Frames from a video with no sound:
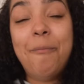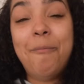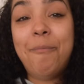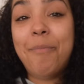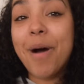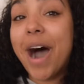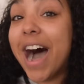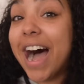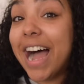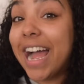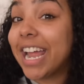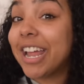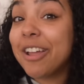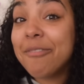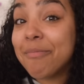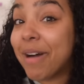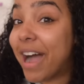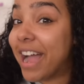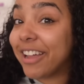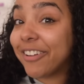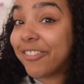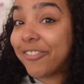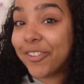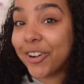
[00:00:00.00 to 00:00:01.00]
buying
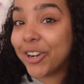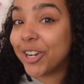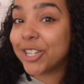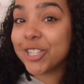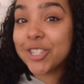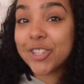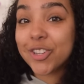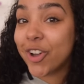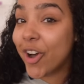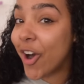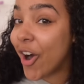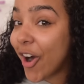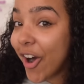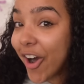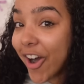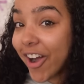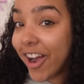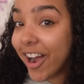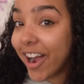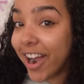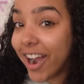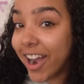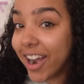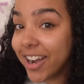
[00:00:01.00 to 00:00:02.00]
my first
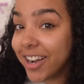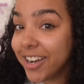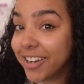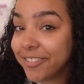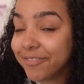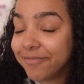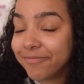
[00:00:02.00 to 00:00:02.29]
car,